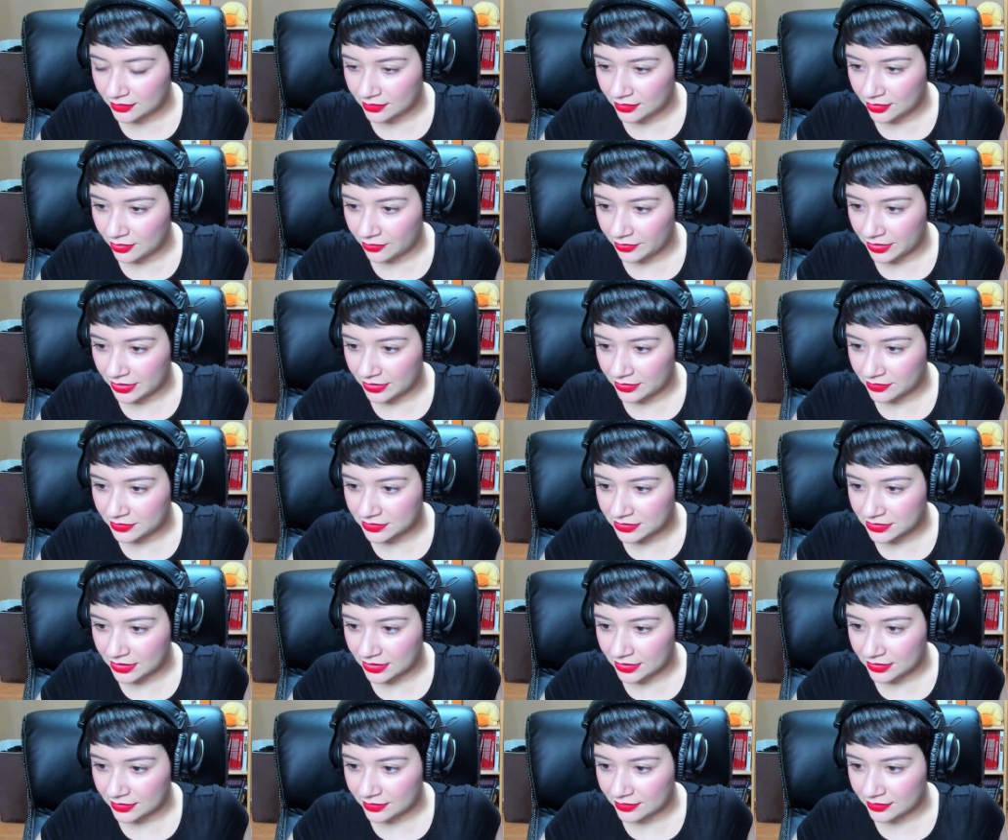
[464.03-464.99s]
Oh, wait, hold
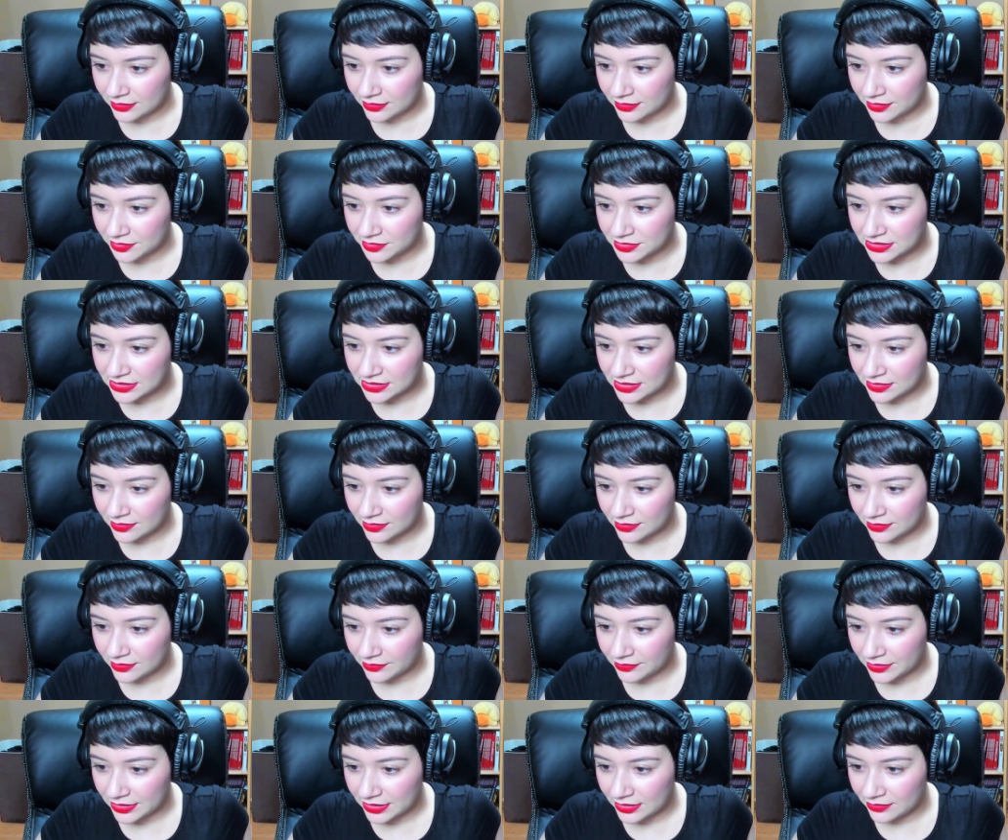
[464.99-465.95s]
on. There's some...
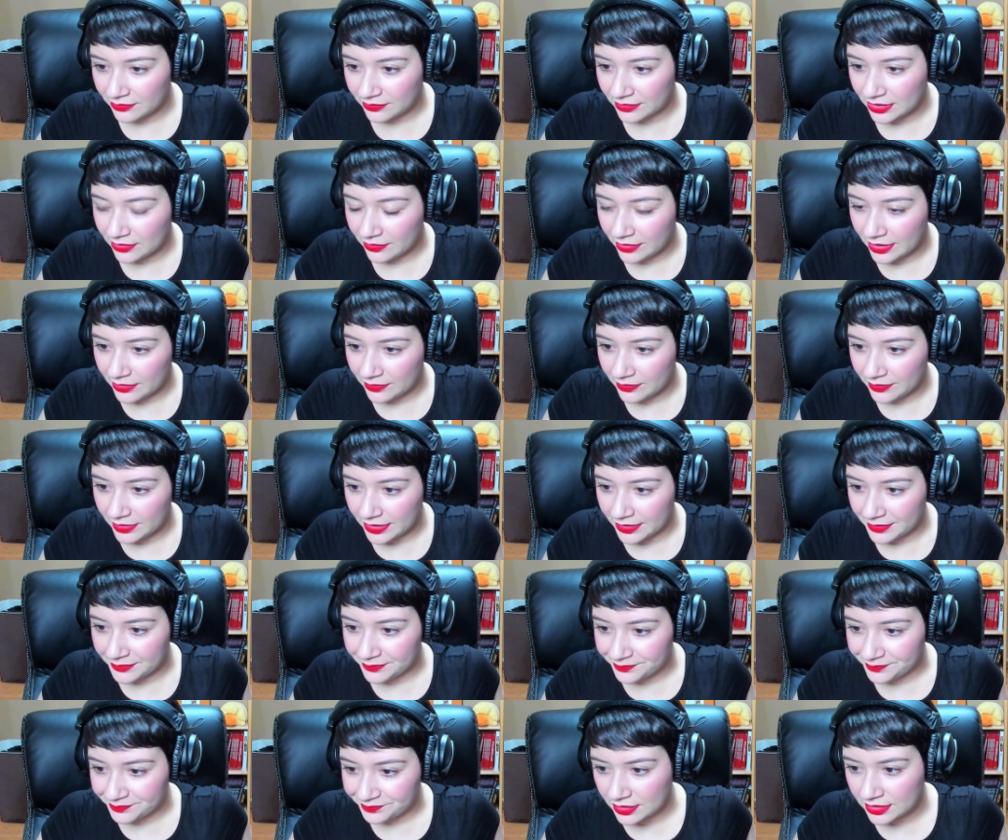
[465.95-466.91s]
Wait.
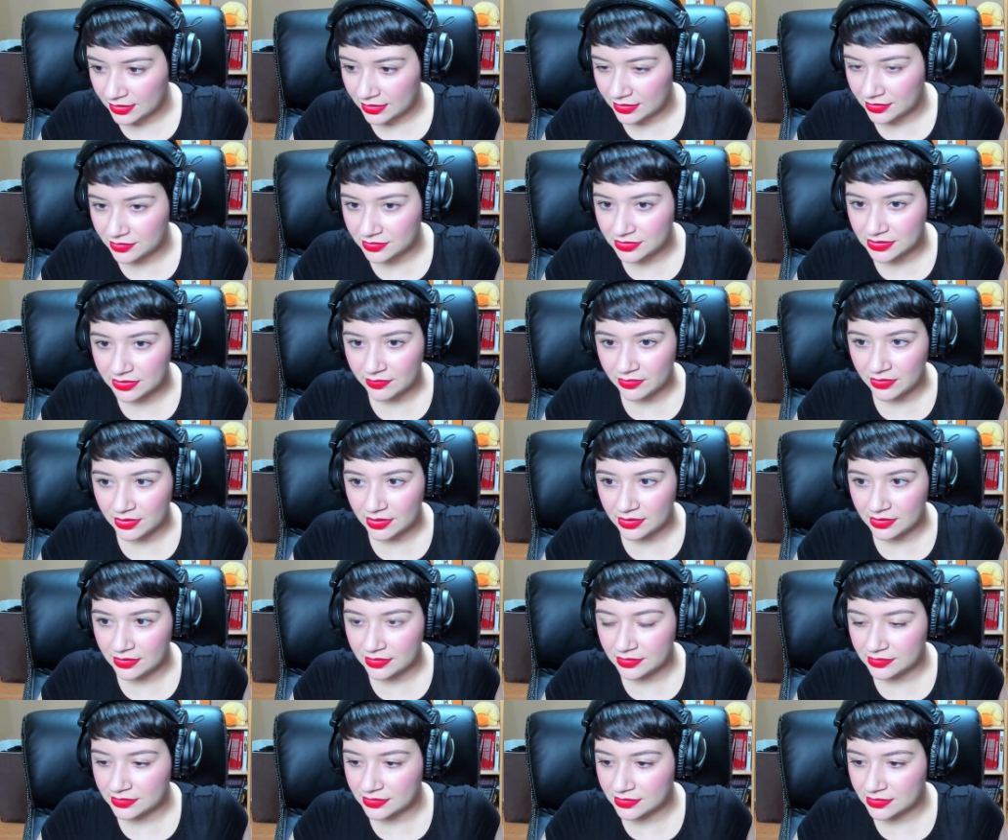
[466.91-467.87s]
I think there's
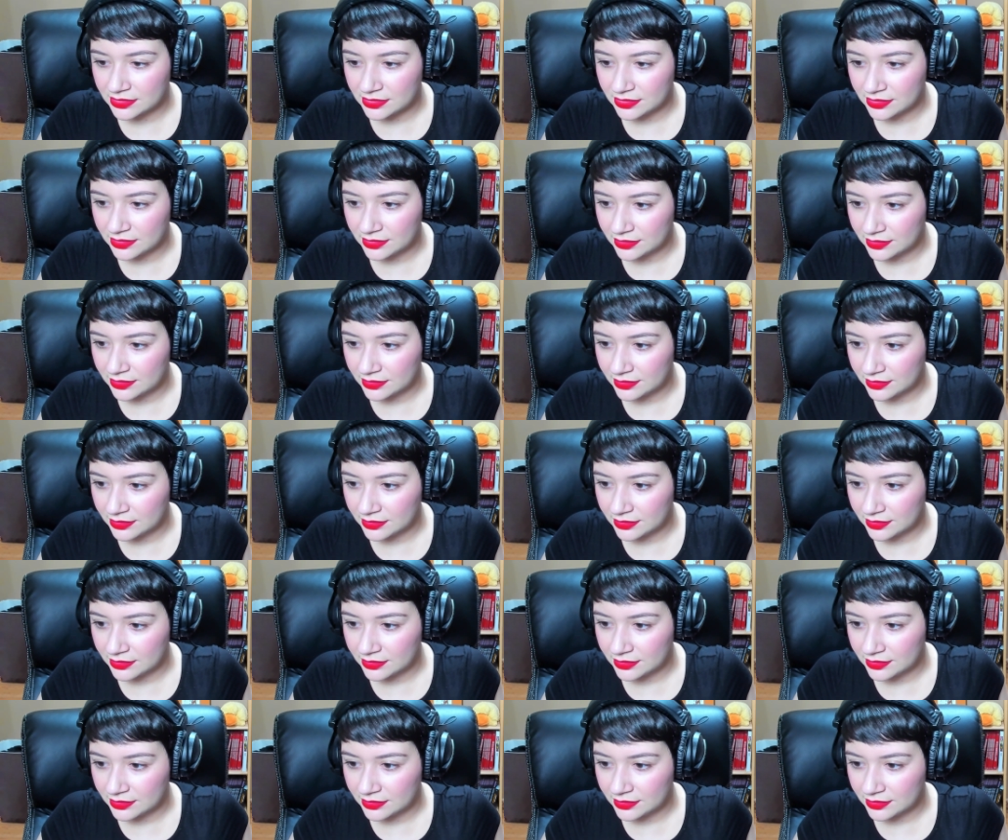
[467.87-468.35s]
something else.